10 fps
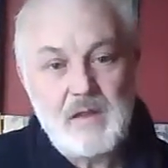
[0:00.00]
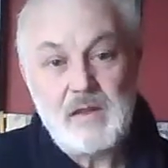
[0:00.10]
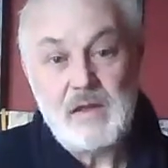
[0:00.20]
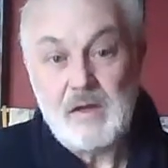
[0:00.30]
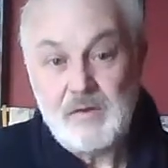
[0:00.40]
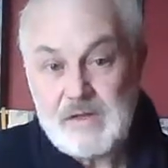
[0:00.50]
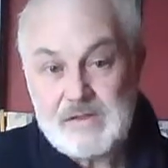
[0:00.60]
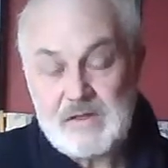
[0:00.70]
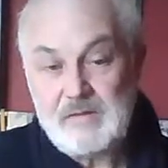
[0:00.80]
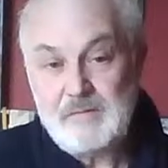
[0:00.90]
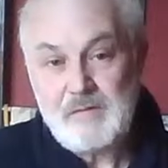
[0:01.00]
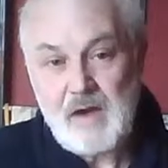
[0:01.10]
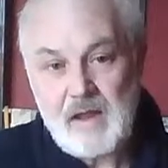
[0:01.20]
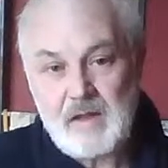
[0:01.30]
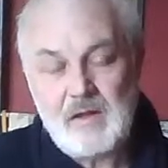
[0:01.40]
the increasingly
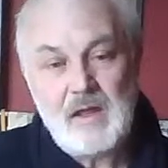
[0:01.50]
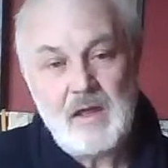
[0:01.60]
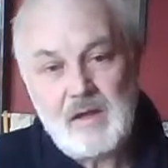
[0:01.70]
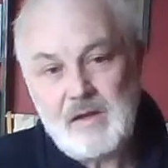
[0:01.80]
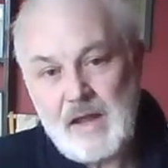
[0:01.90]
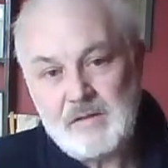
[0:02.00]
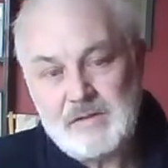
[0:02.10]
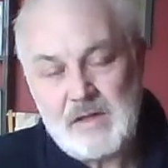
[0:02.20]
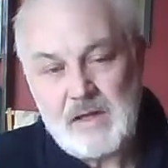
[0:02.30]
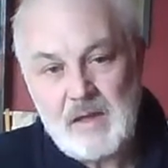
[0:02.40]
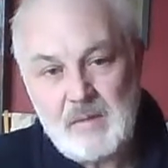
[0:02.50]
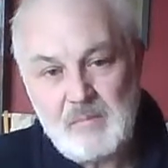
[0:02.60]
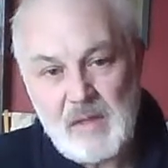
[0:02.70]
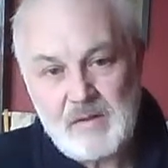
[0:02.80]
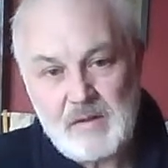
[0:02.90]
frail and elderly
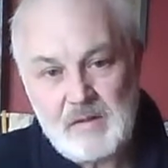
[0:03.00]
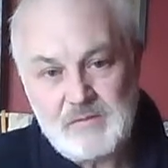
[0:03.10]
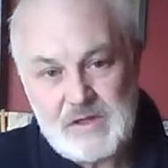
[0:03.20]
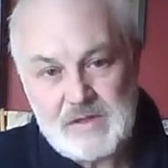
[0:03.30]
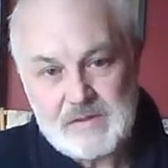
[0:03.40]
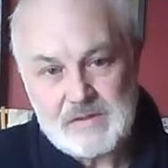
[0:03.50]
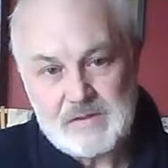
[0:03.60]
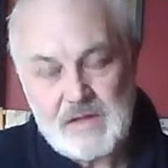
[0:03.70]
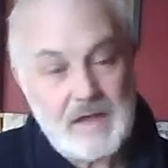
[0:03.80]
mother of Jesus,